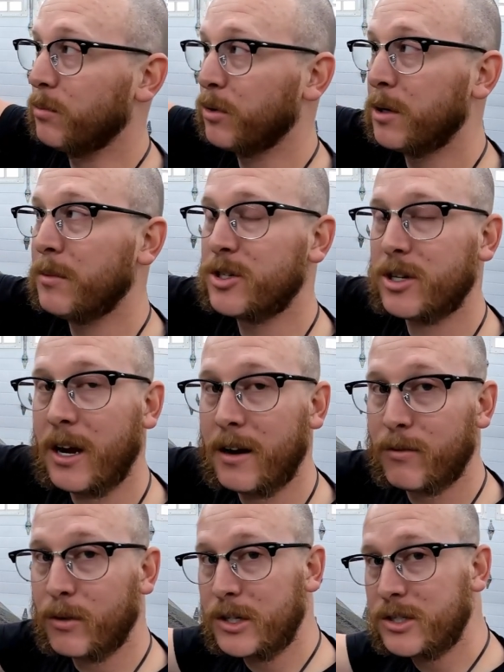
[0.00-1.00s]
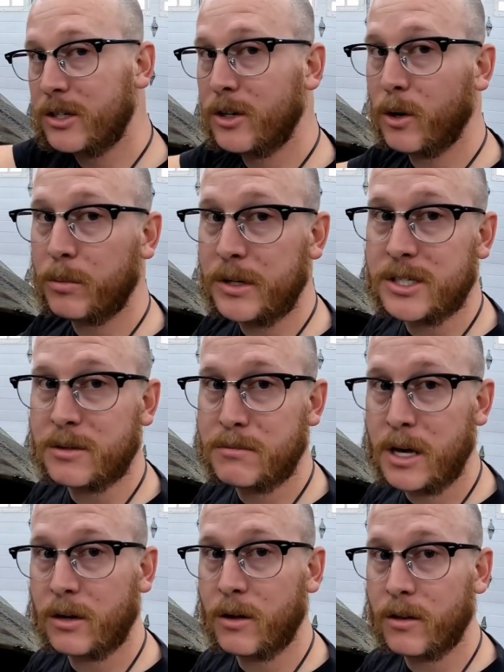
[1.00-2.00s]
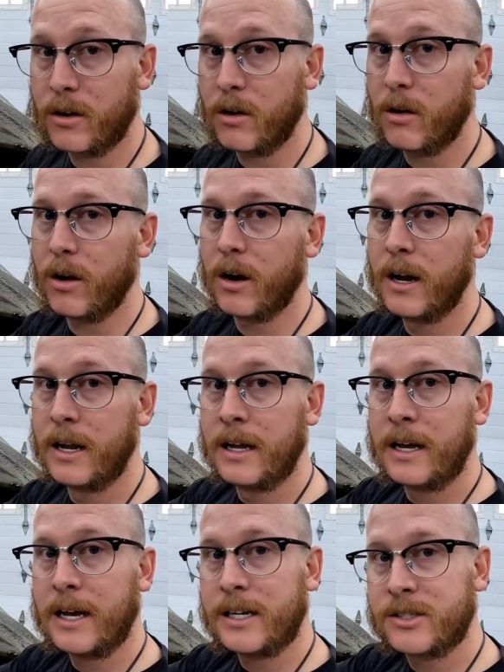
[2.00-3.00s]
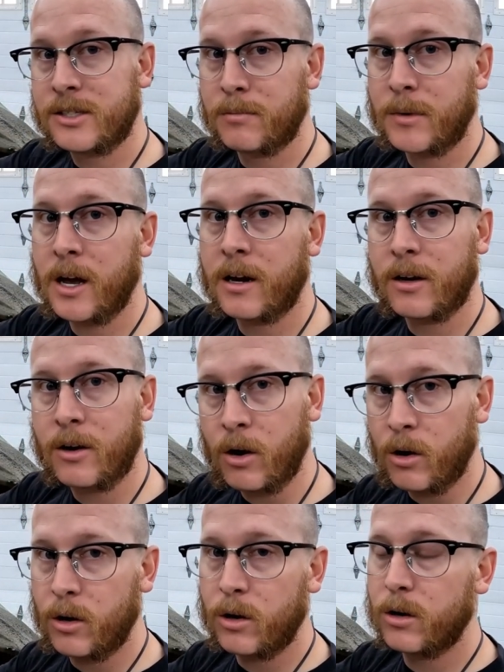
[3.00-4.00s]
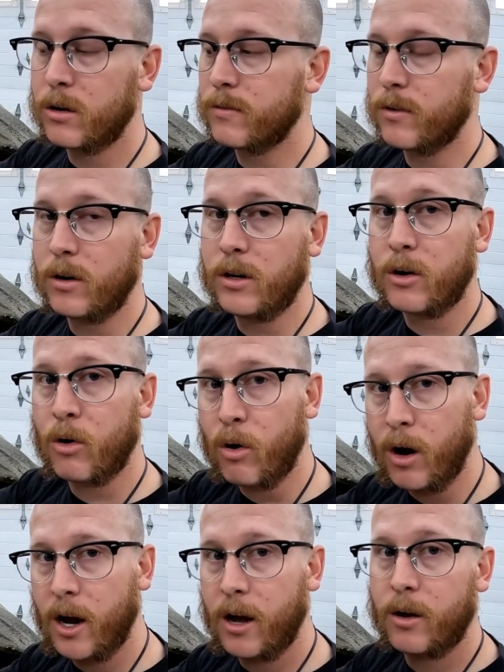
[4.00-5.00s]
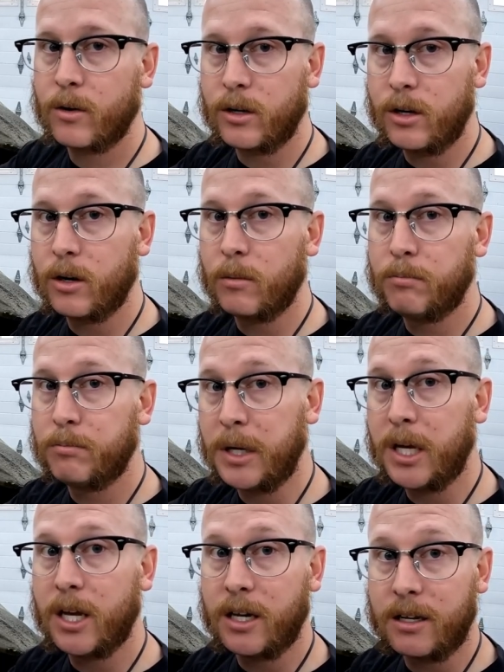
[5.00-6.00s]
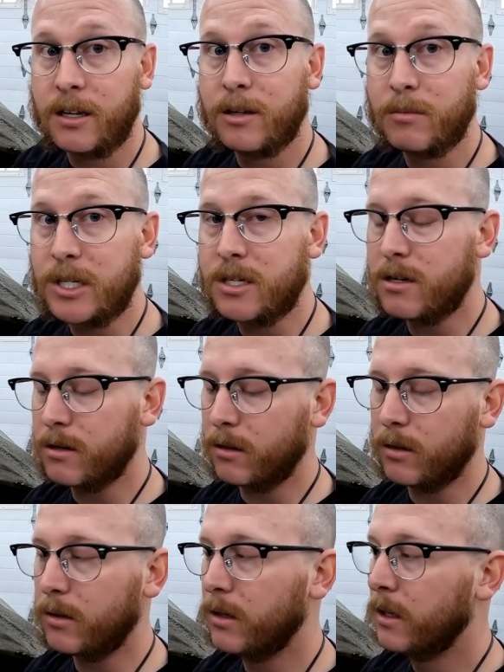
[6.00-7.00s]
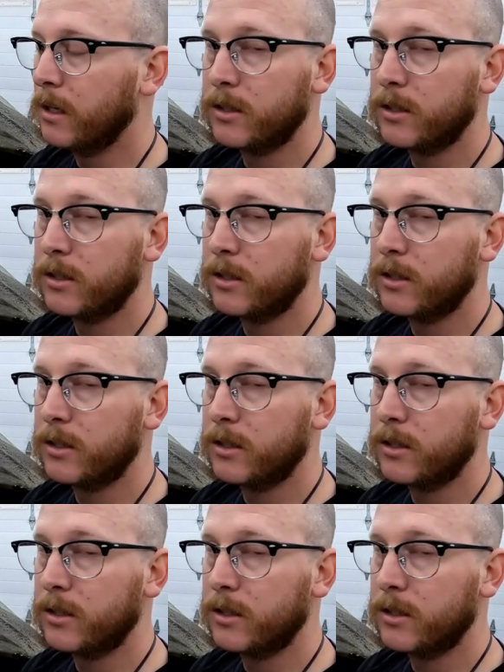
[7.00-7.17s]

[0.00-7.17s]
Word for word: You know pretty much every single piece of metal on the car has some kind of curve or crown or you know bend in the material.